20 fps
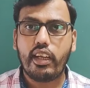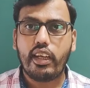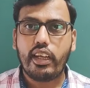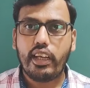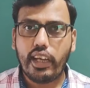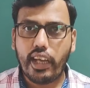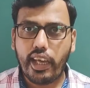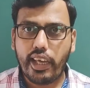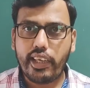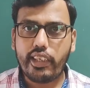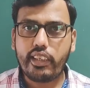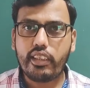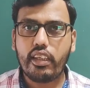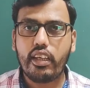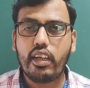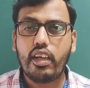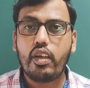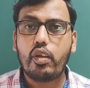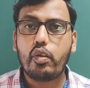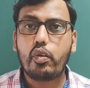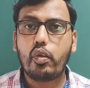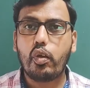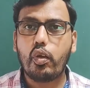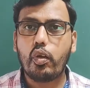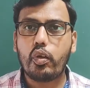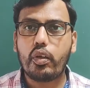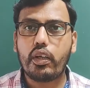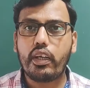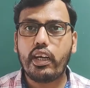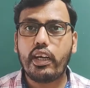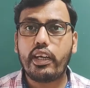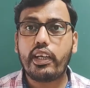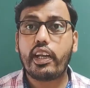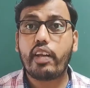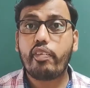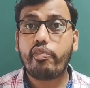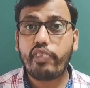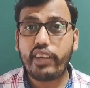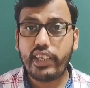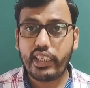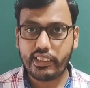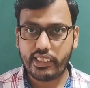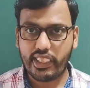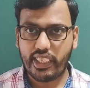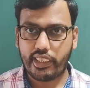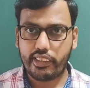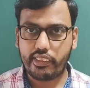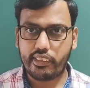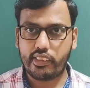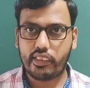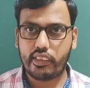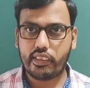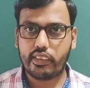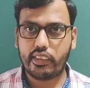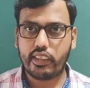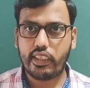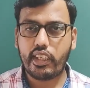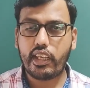like refrigerants,